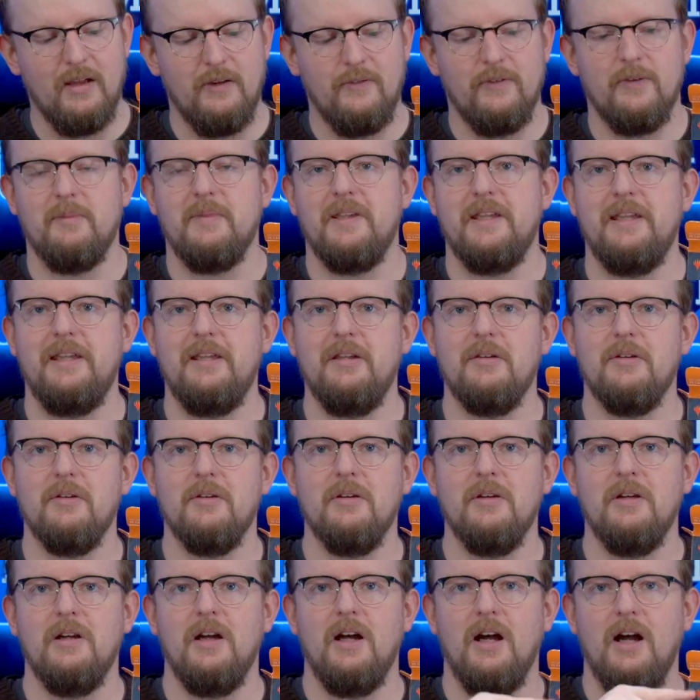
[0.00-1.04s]
from
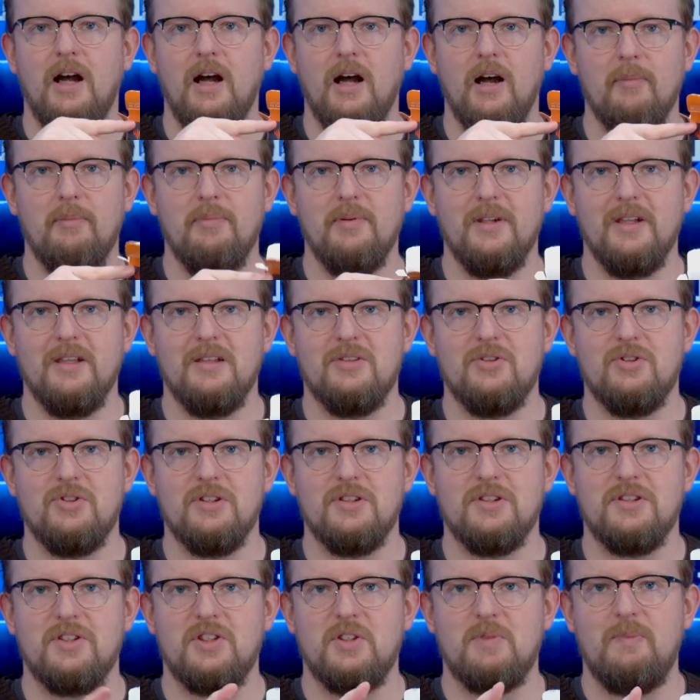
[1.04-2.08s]
here up, it's
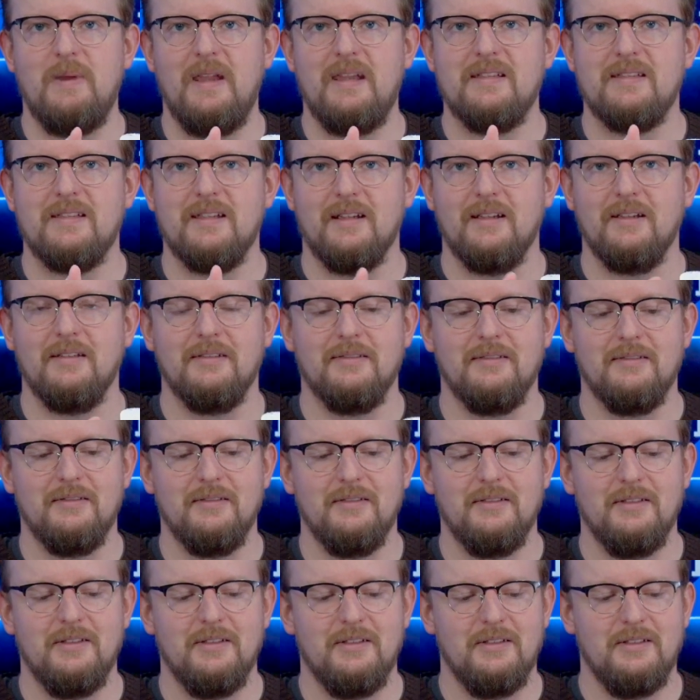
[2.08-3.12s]
just spacing
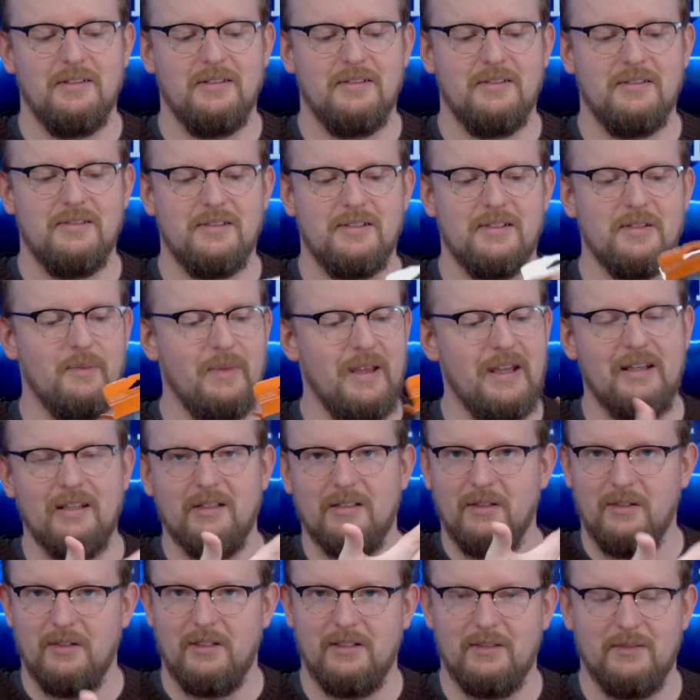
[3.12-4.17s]
to make it
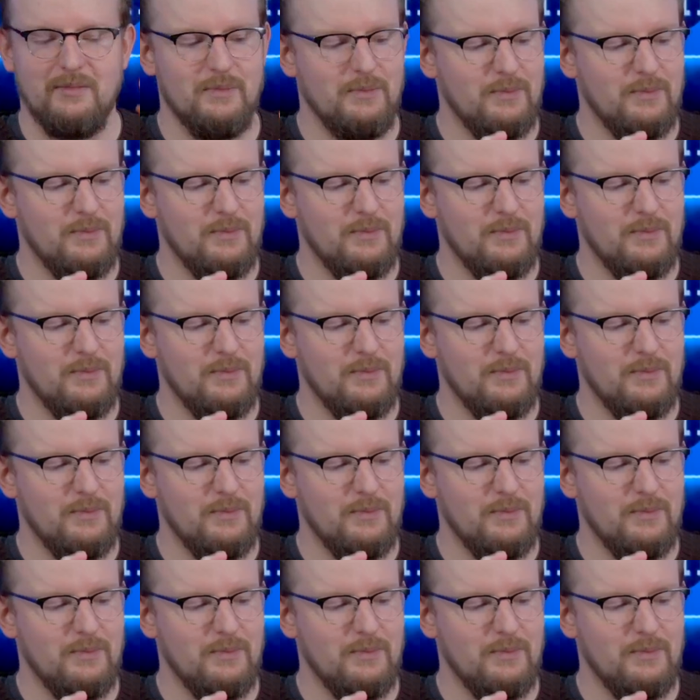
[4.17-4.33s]
look